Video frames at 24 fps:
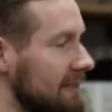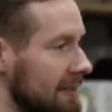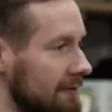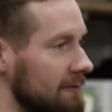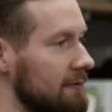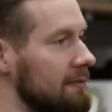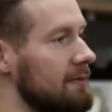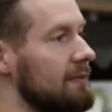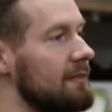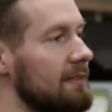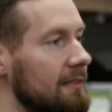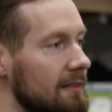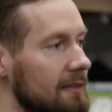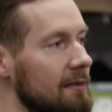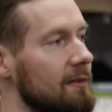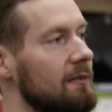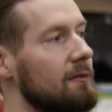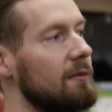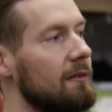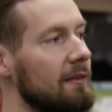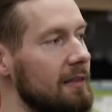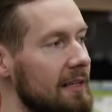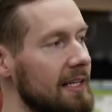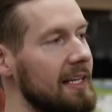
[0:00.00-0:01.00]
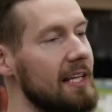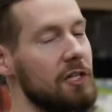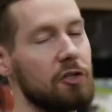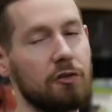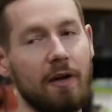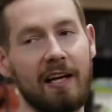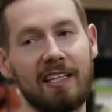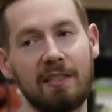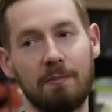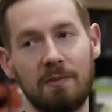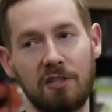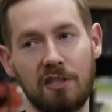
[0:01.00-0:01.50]
of heat
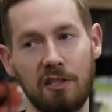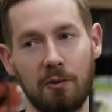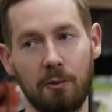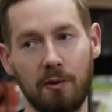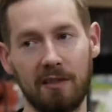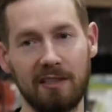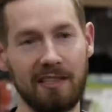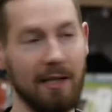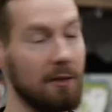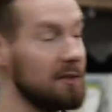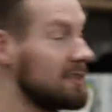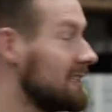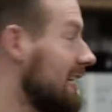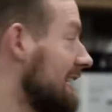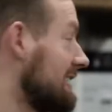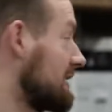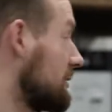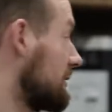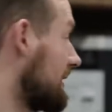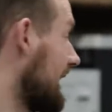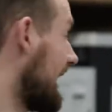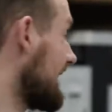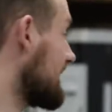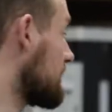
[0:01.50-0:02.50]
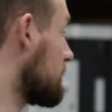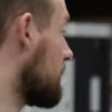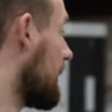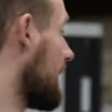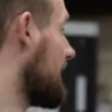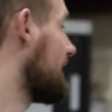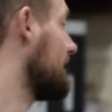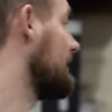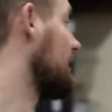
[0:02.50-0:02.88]
transmission towards the outside. So that's why you're